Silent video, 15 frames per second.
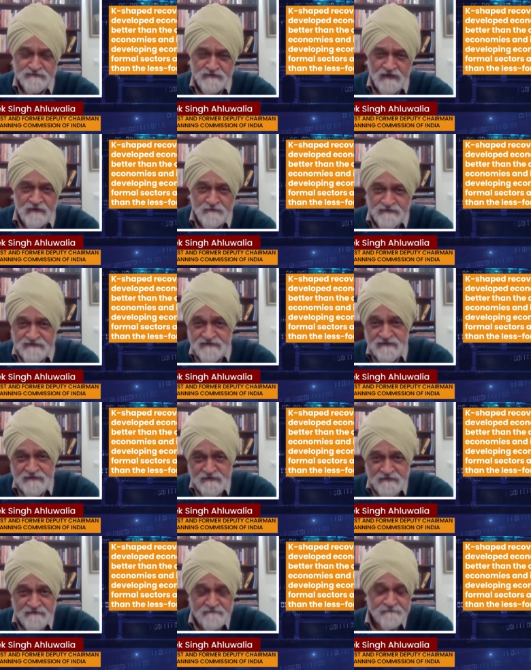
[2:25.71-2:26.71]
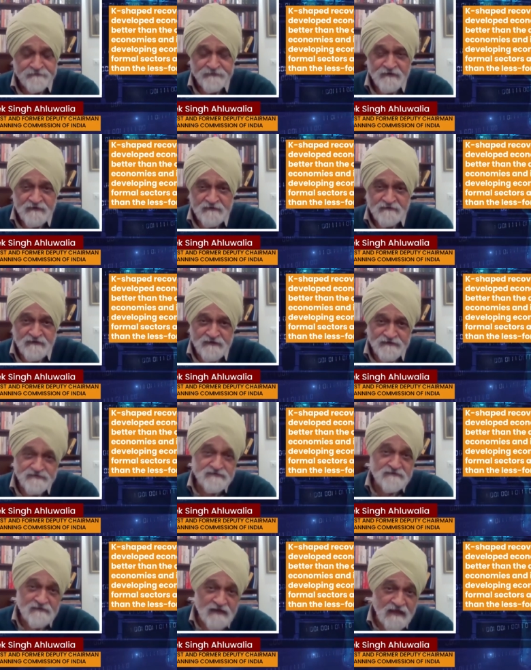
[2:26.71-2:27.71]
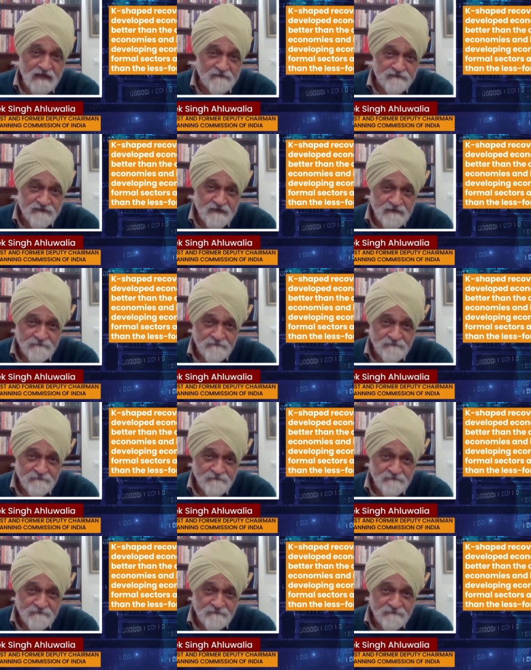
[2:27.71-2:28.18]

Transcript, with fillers: So I would say that there is a recovery,